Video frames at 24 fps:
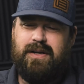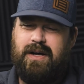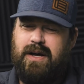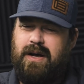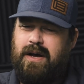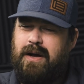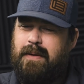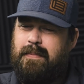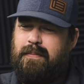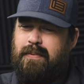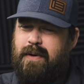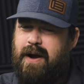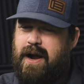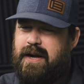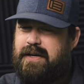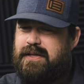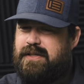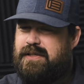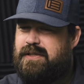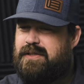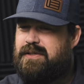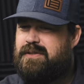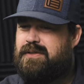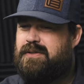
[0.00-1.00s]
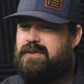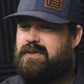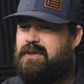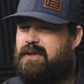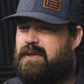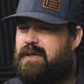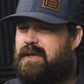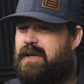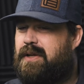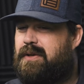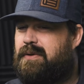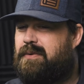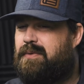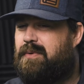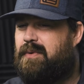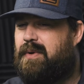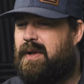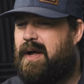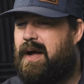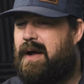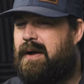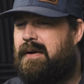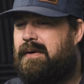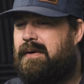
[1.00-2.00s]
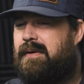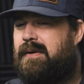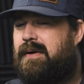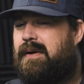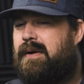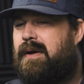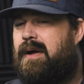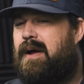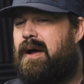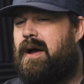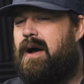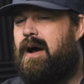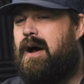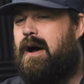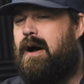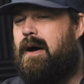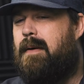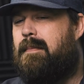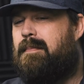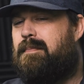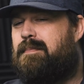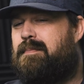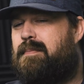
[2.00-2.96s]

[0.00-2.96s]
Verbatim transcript: uh, practice, you can get through that. Um,